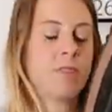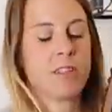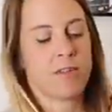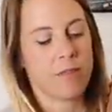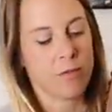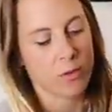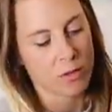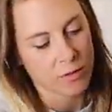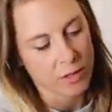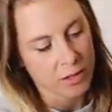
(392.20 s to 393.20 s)
pretty
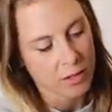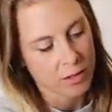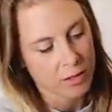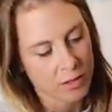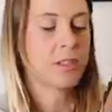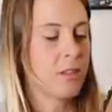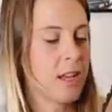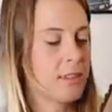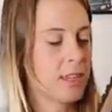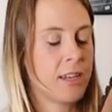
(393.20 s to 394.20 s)
straightforward, really. So
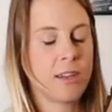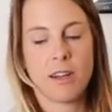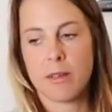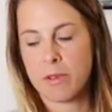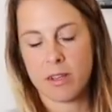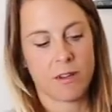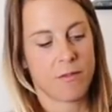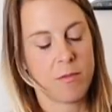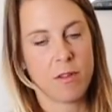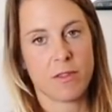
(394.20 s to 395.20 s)
that's in. I'm going to
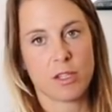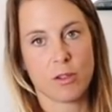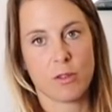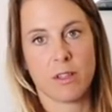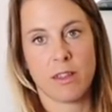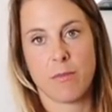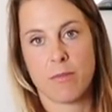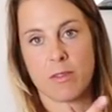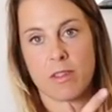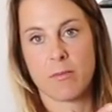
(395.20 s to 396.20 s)
remove the tool and then
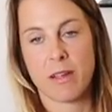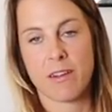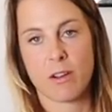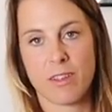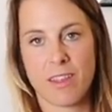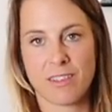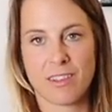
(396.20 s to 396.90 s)
put the bearing on the other